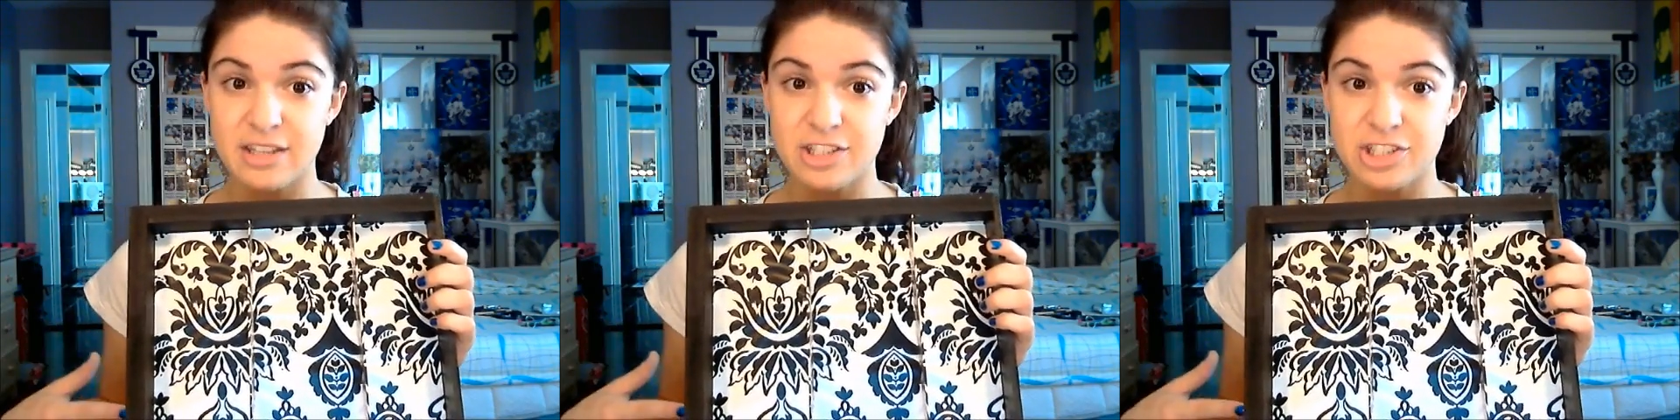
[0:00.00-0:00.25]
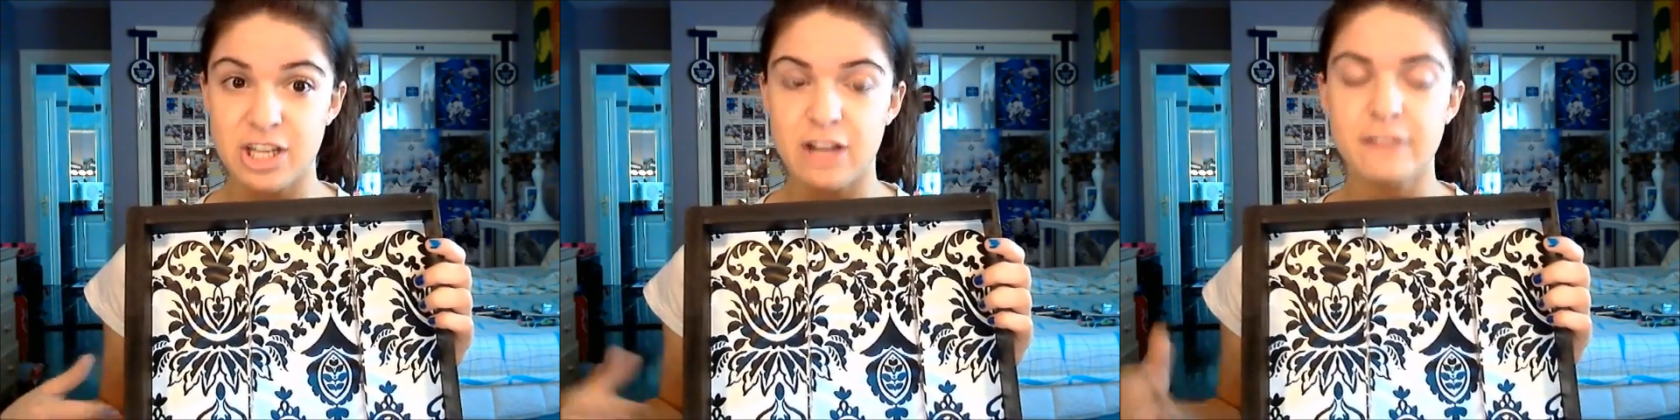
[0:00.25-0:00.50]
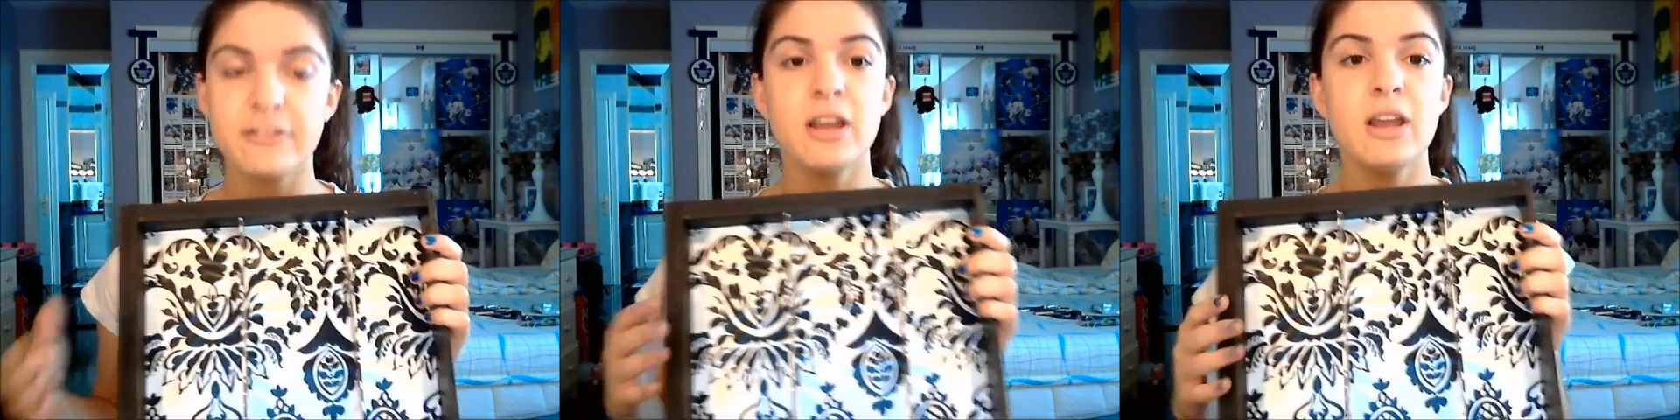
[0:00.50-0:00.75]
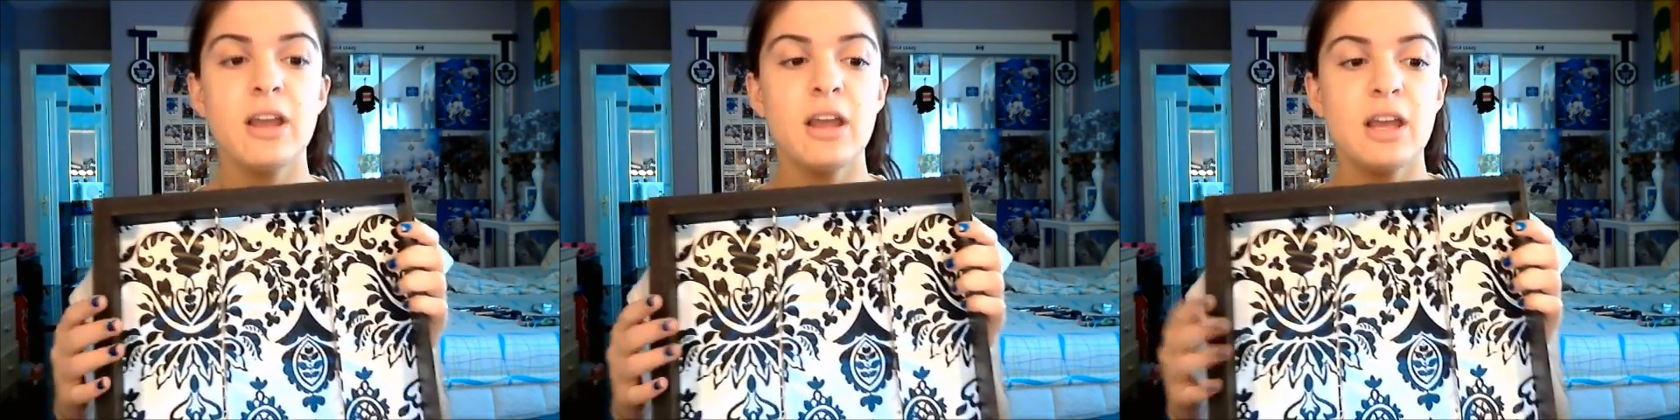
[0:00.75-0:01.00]
the shelf.
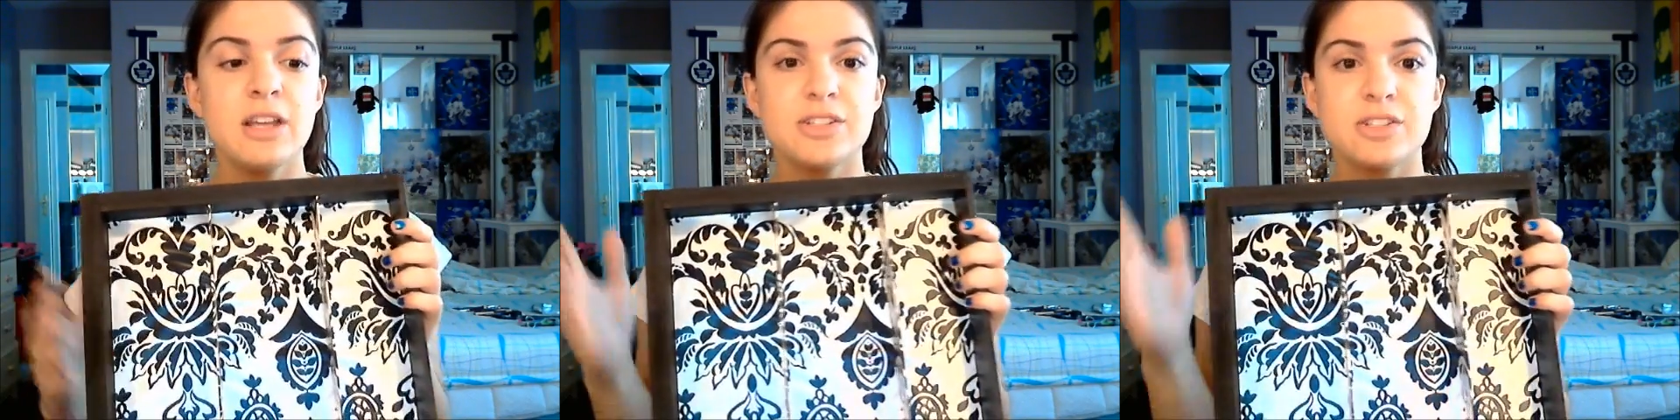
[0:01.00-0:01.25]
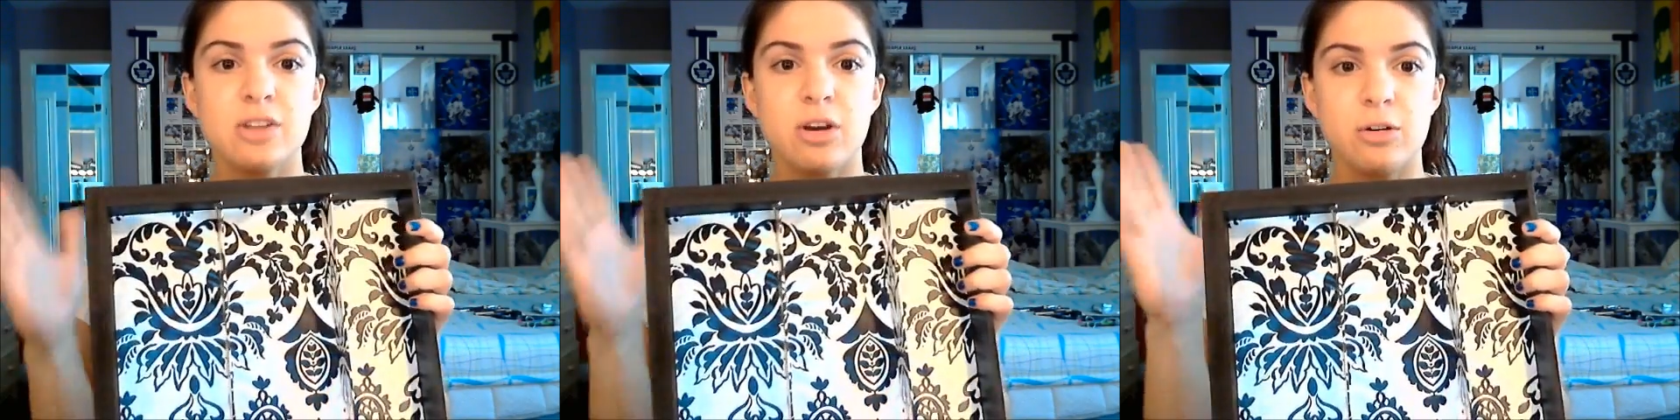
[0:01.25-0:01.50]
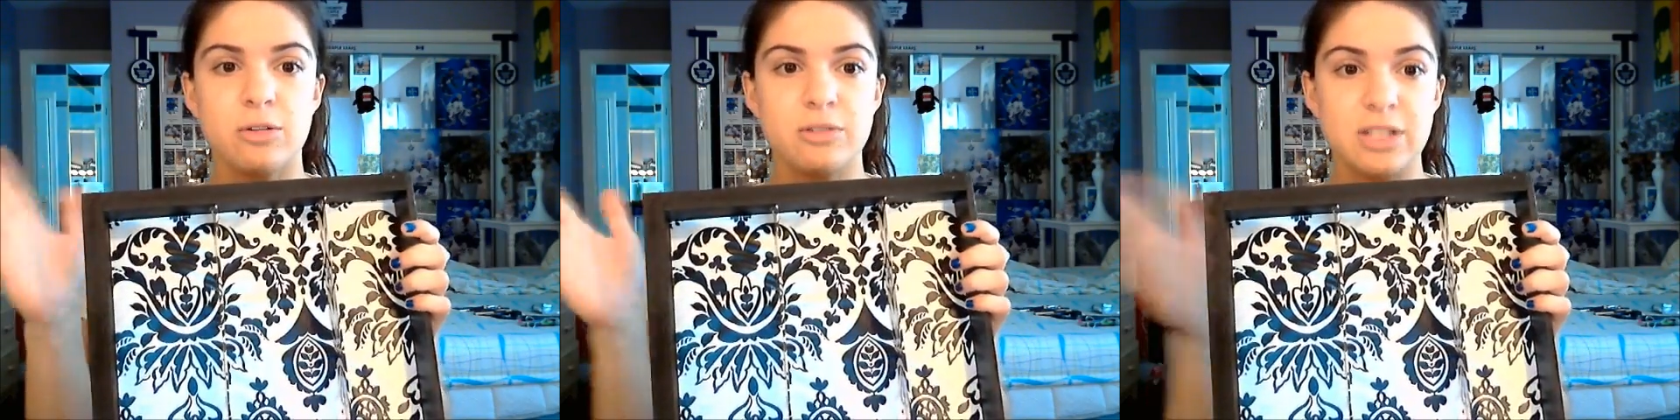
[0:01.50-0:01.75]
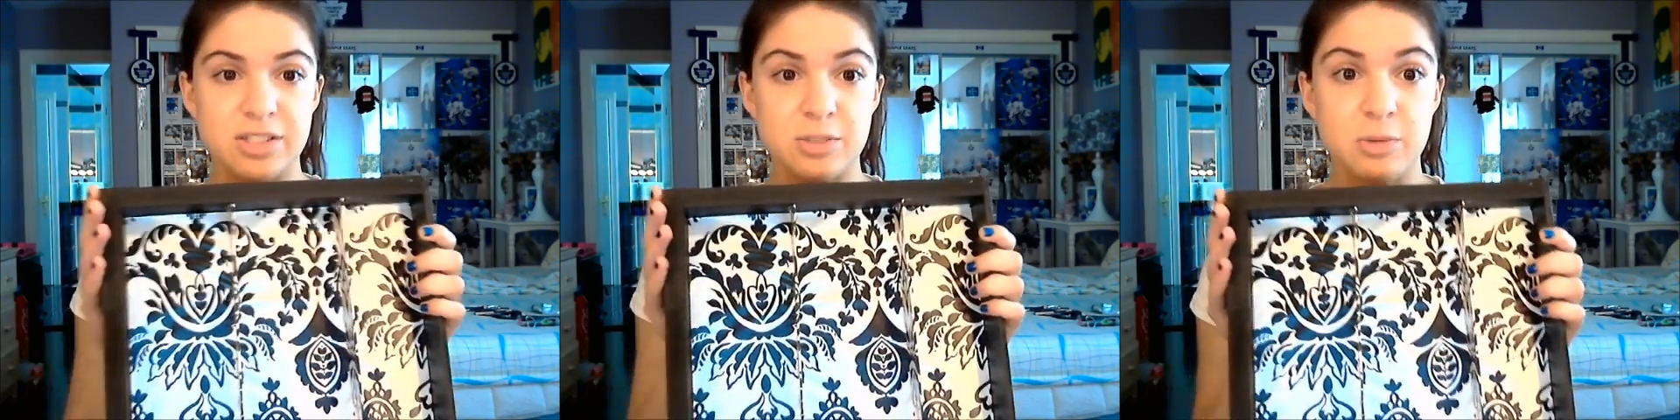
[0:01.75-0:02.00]
So
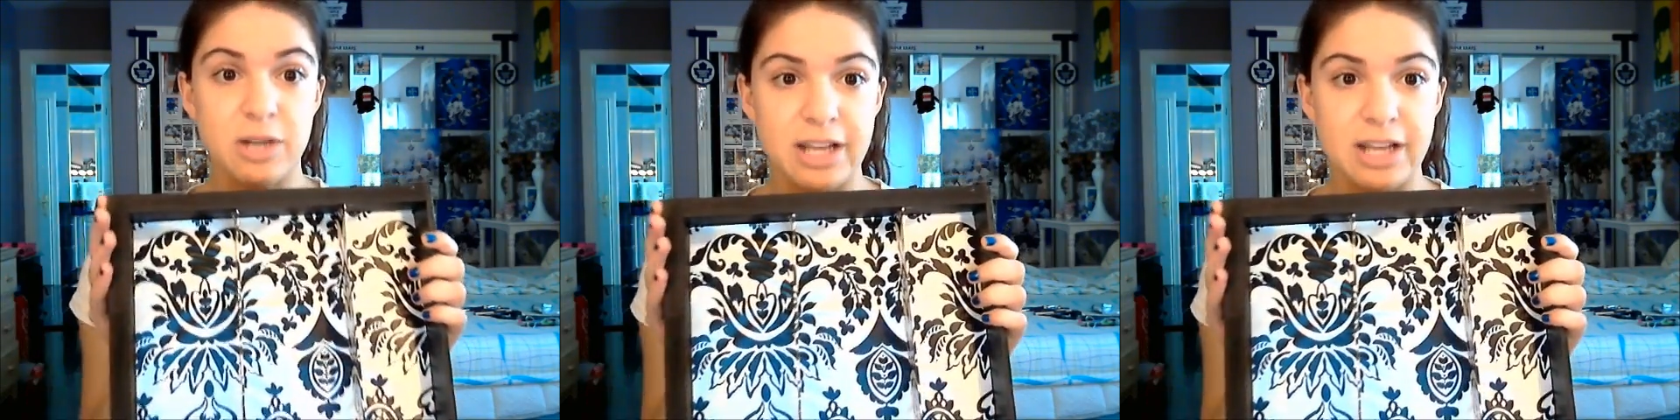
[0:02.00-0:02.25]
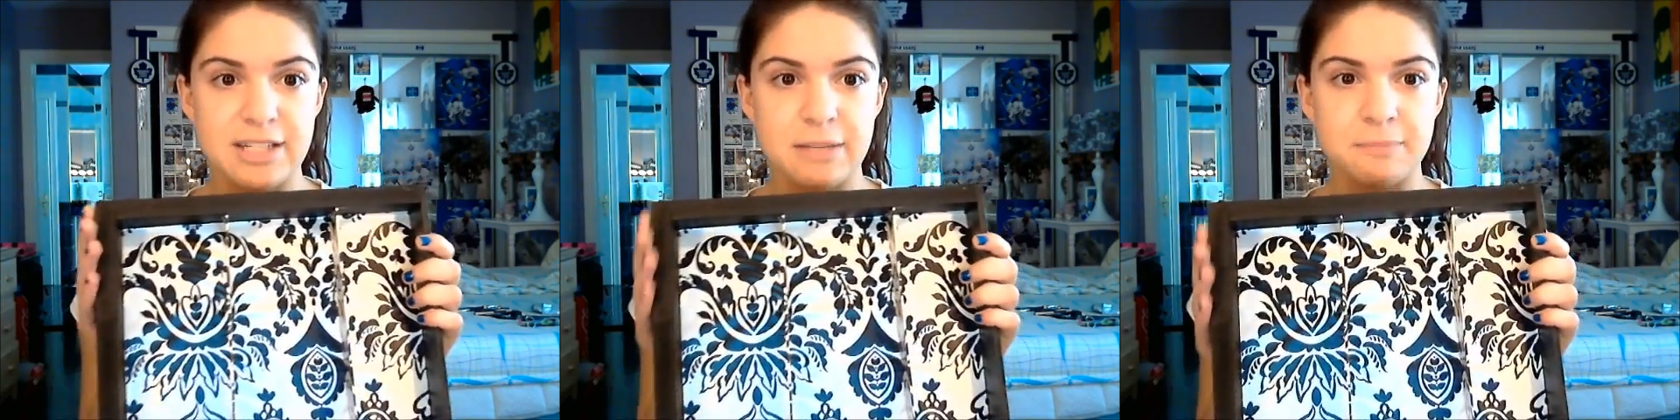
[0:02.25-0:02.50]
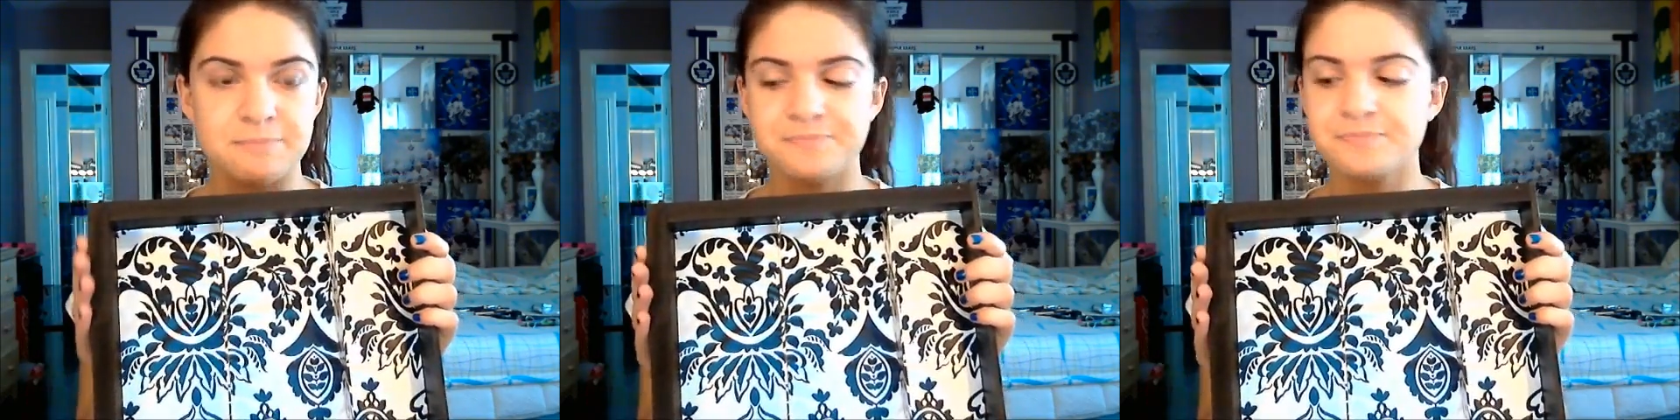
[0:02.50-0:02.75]
this is what I did.